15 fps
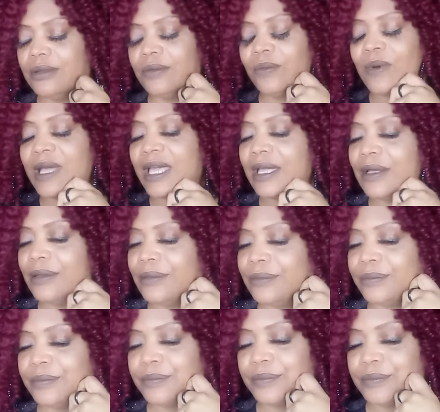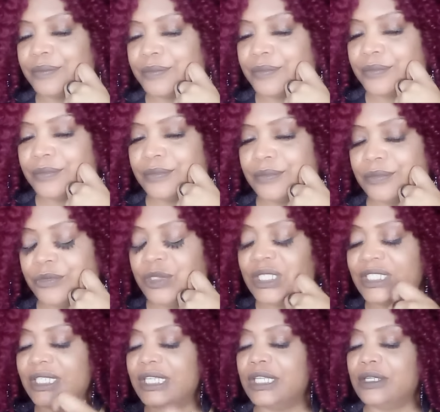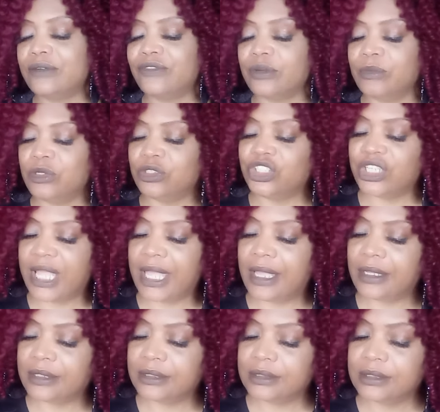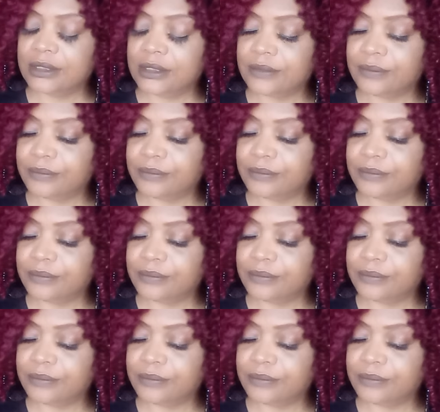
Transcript: Wow. You need to hear from your childhood.